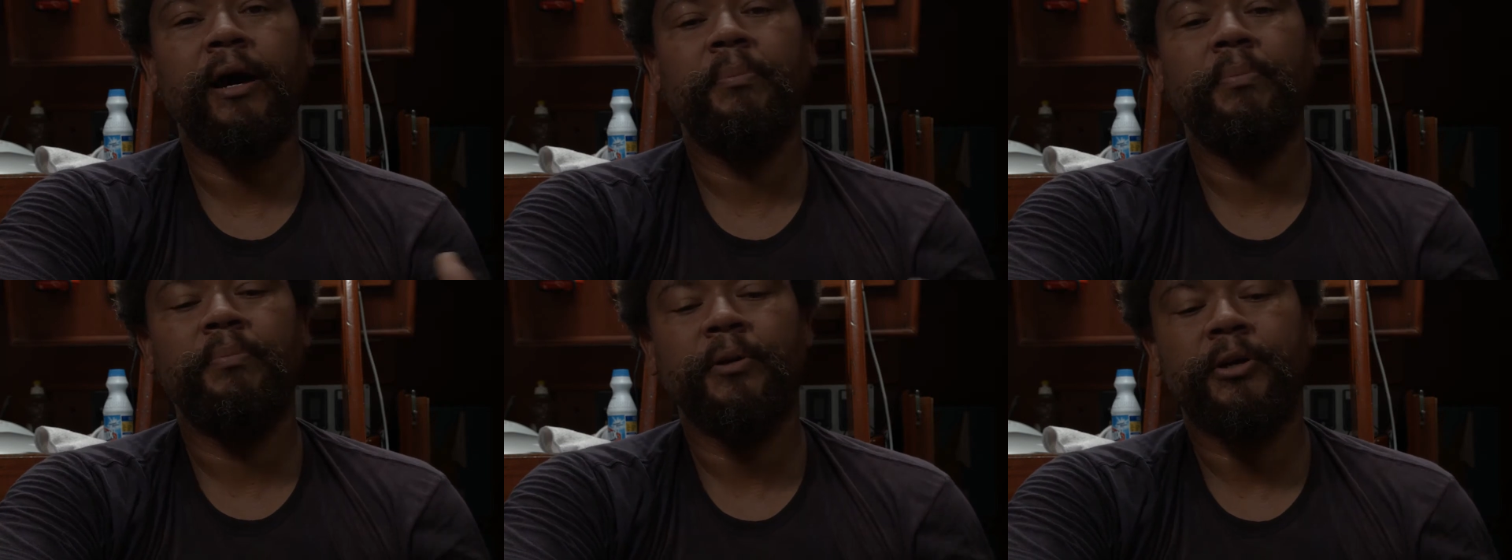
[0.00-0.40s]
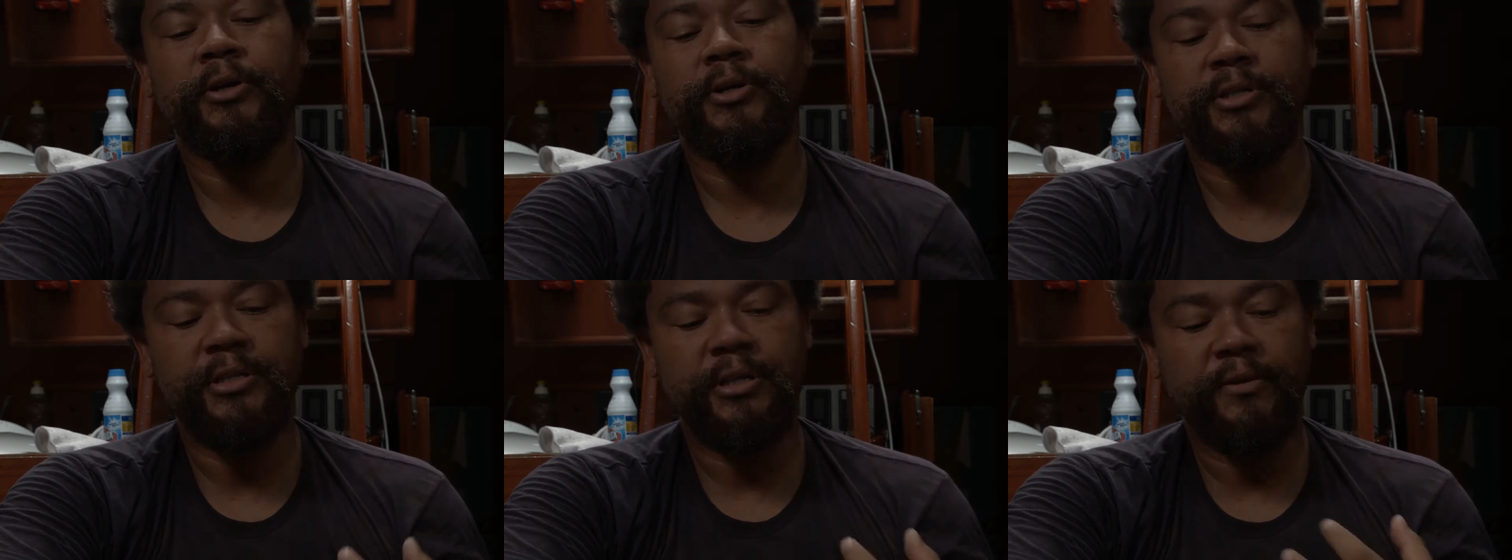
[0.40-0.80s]
up
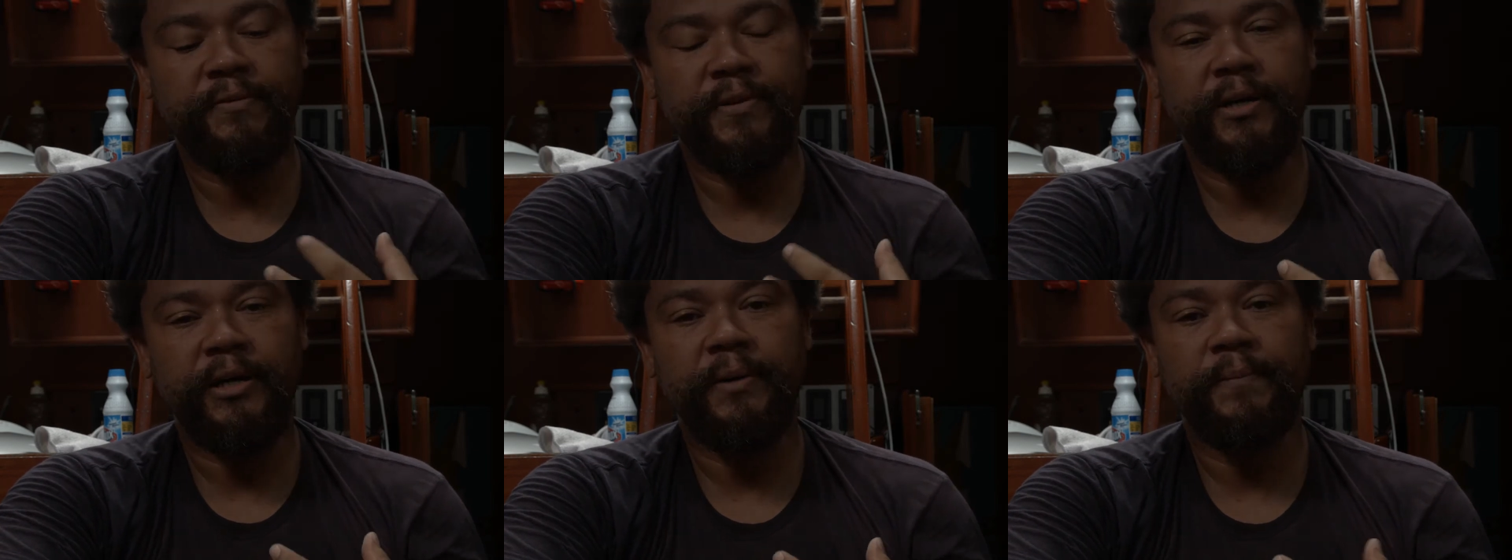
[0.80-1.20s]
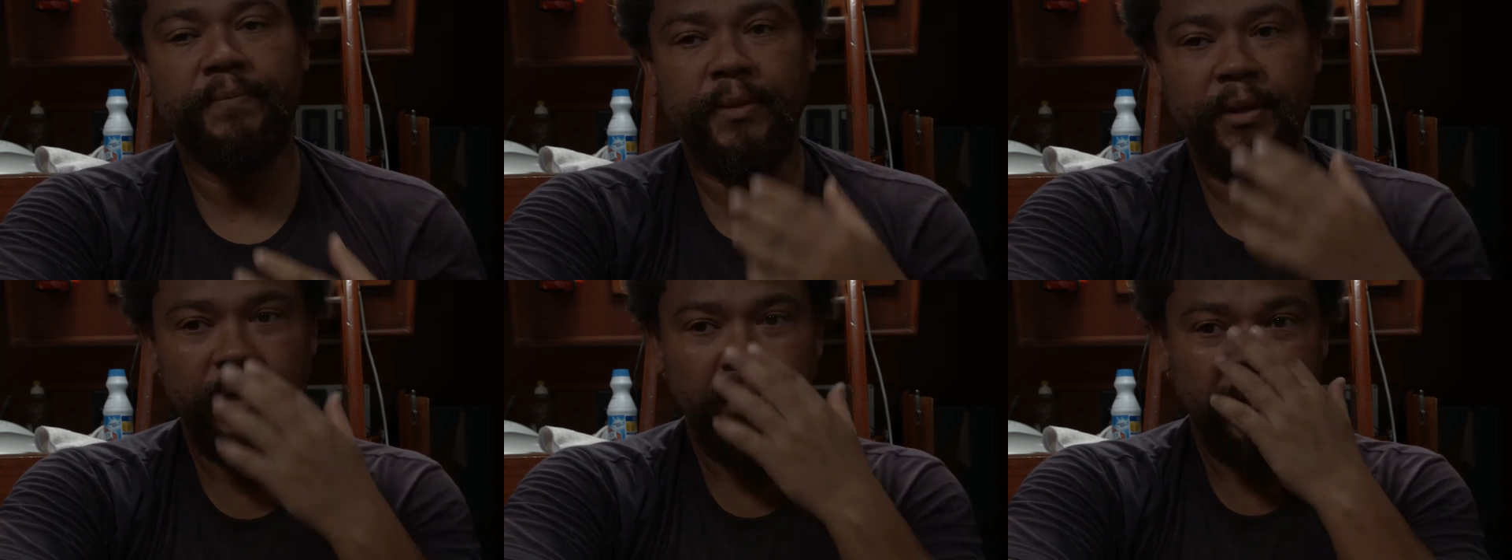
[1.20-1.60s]
because of the
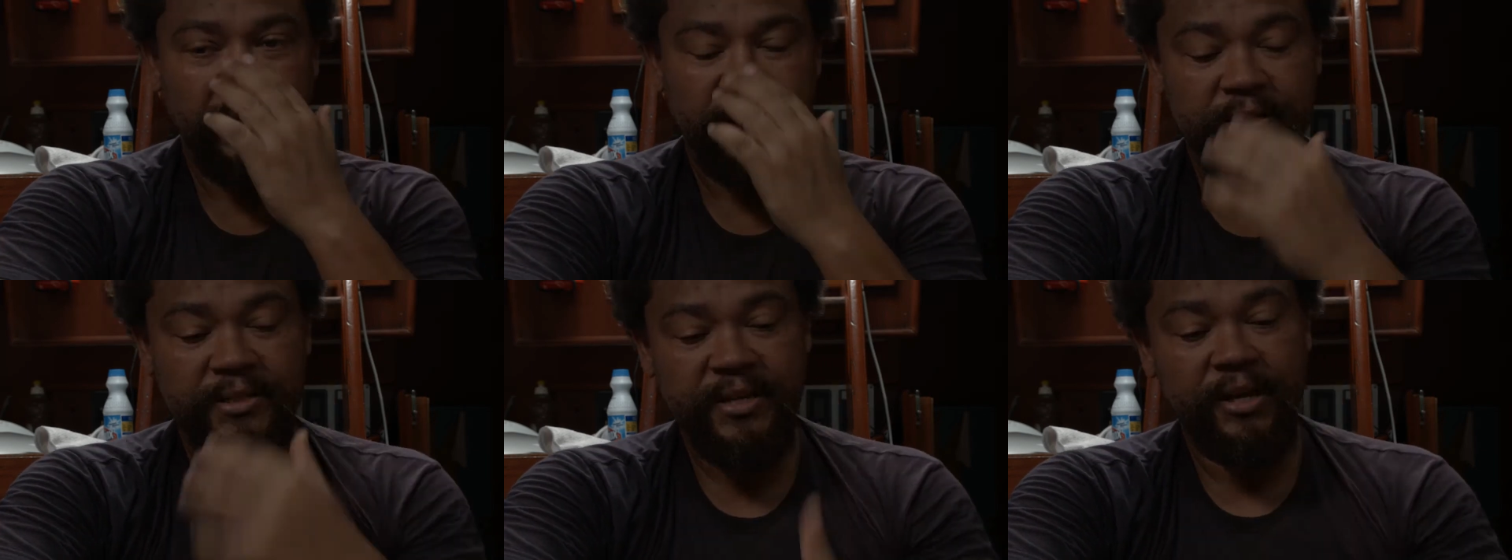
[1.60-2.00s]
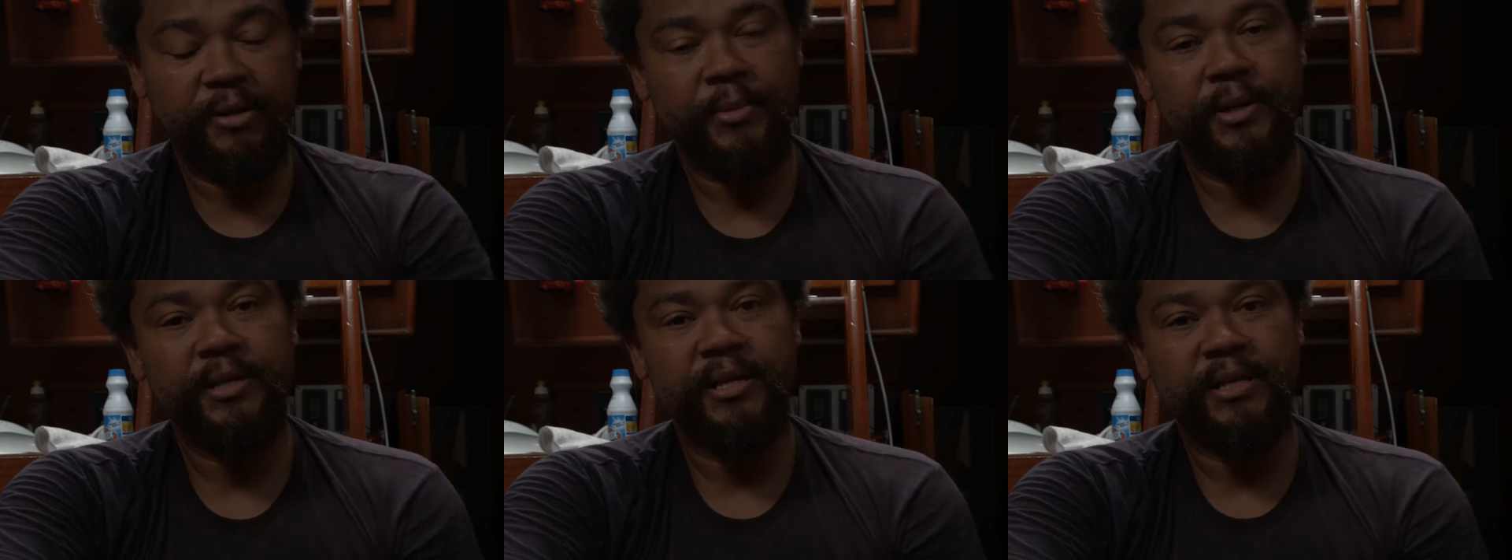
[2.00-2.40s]

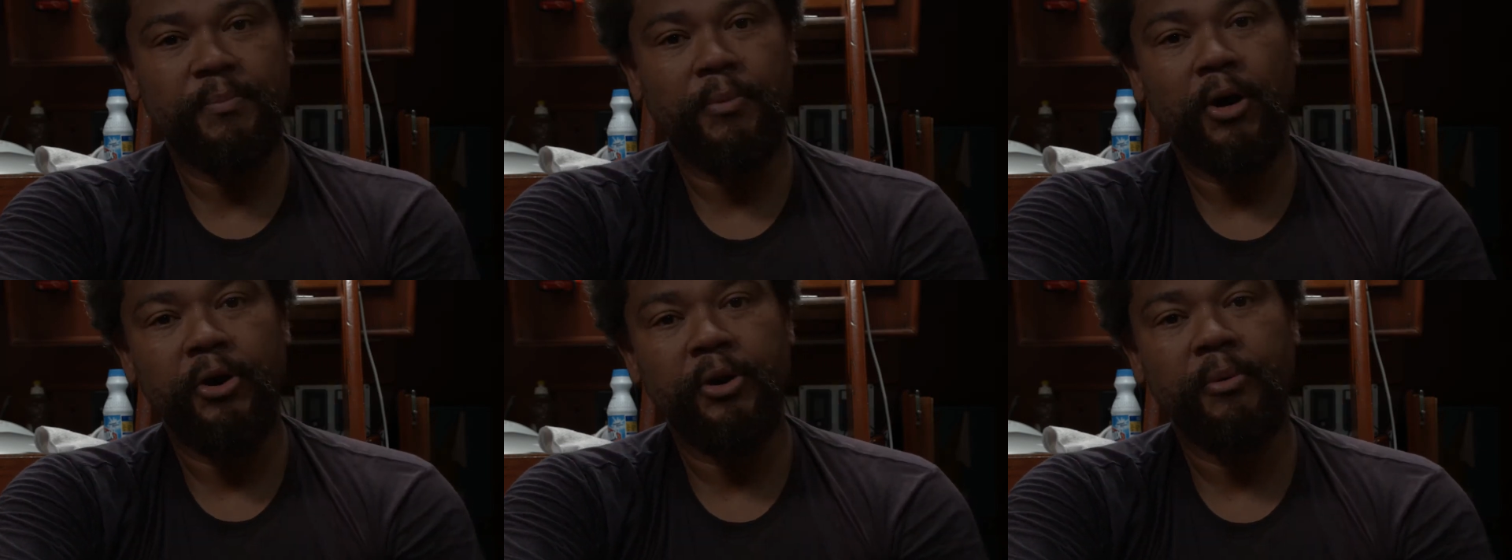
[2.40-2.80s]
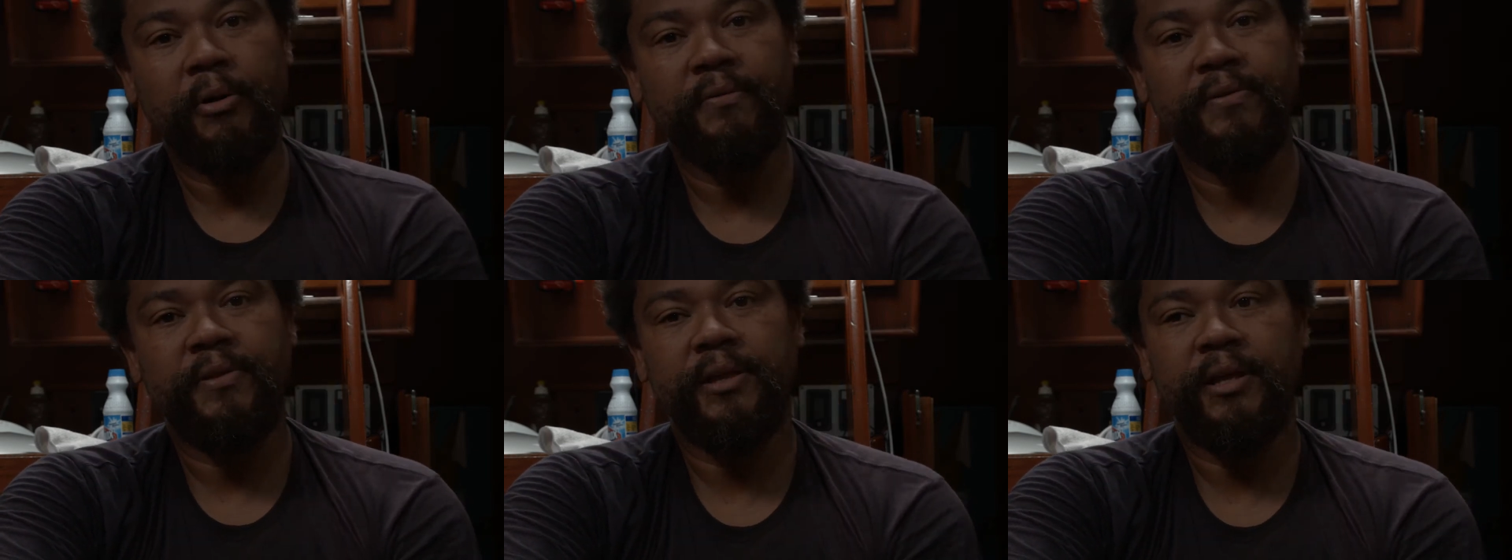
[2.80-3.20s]
sediment at the bottom
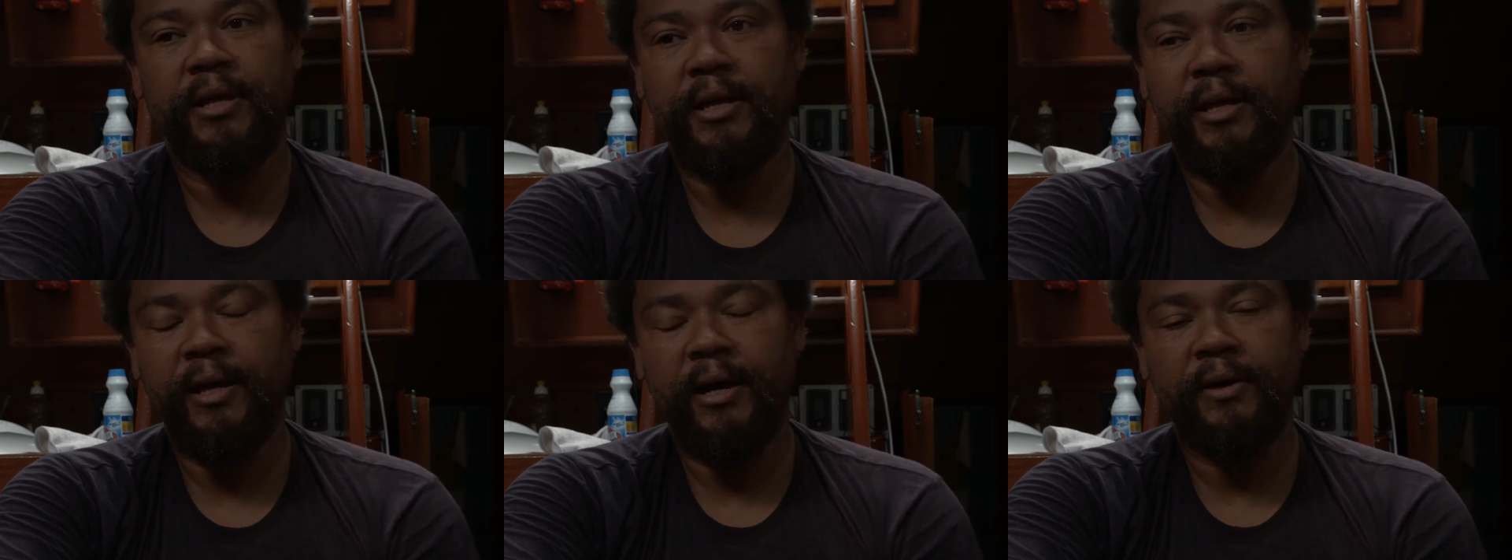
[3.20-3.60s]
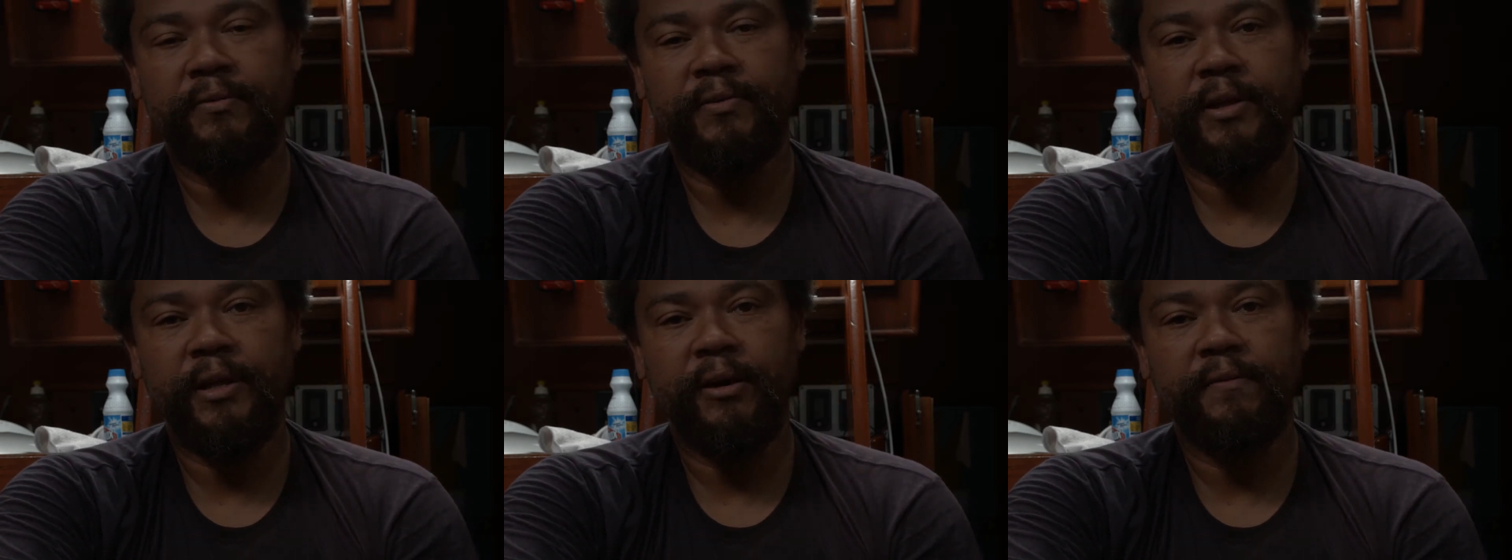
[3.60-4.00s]
of the
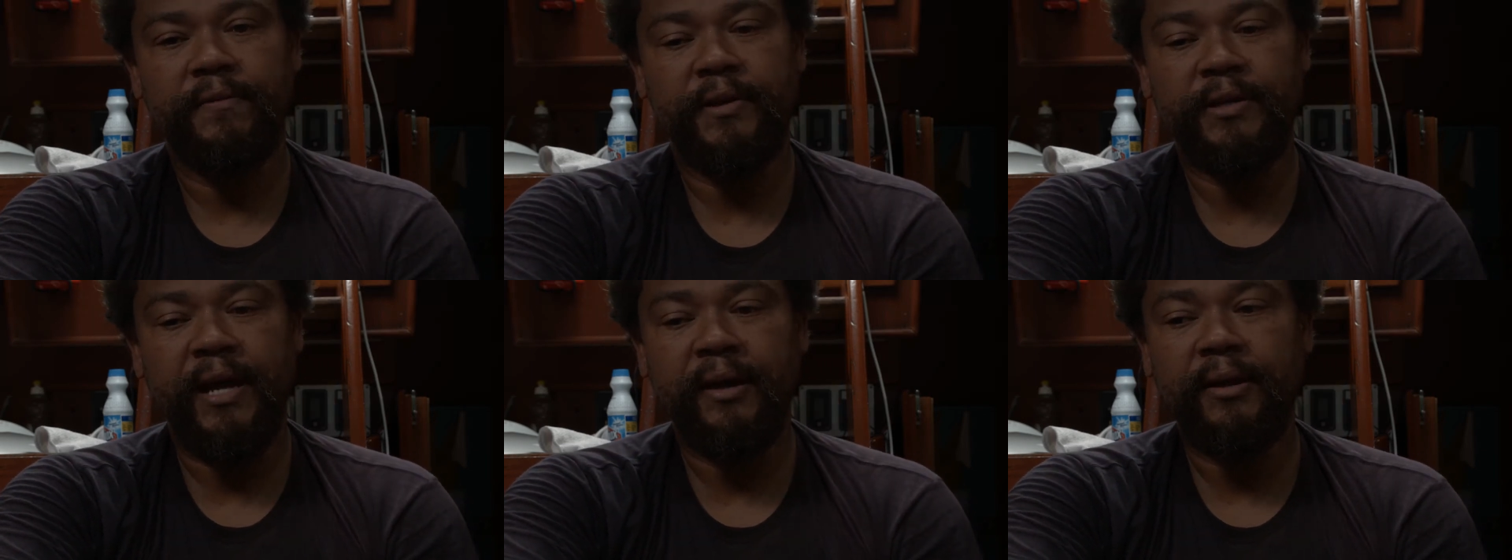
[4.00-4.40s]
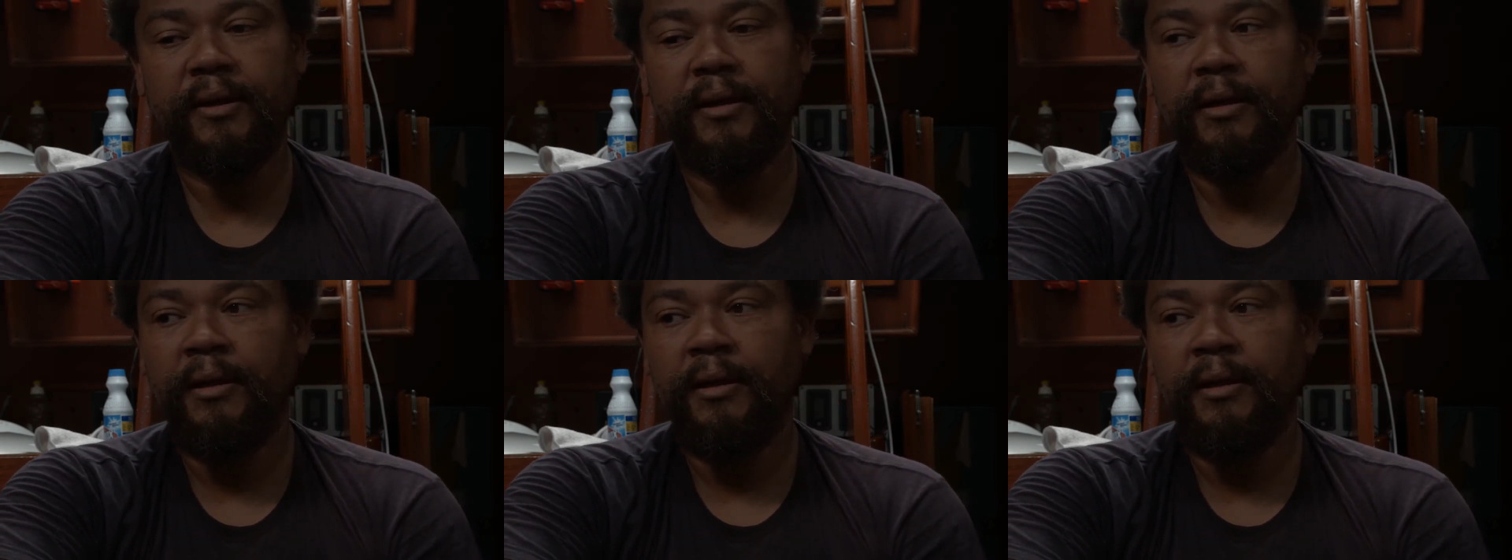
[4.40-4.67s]
tank.